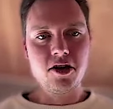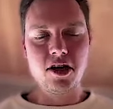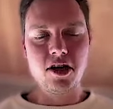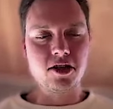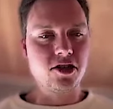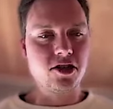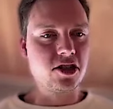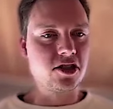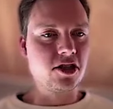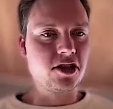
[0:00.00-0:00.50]

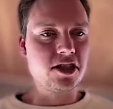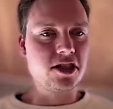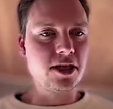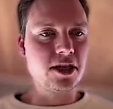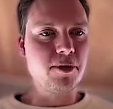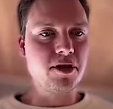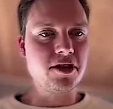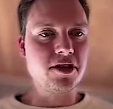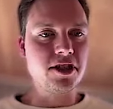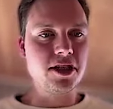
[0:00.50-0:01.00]
yeah, just got
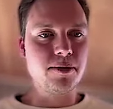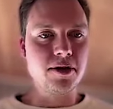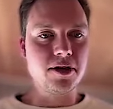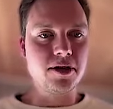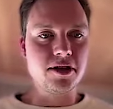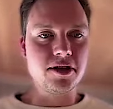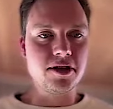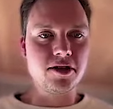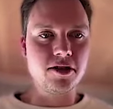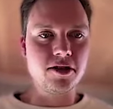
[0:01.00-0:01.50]
deeper and
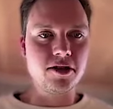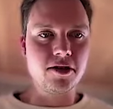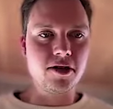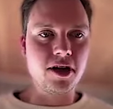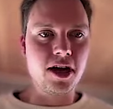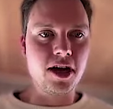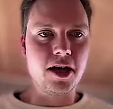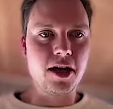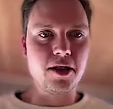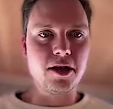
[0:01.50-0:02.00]
deeper
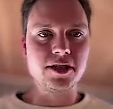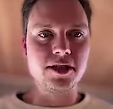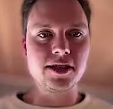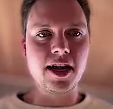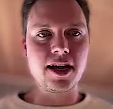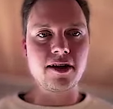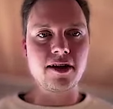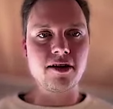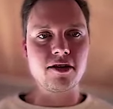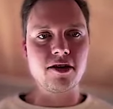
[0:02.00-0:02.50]
into the
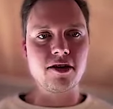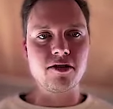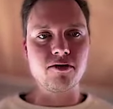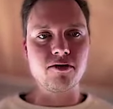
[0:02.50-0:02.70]
stack and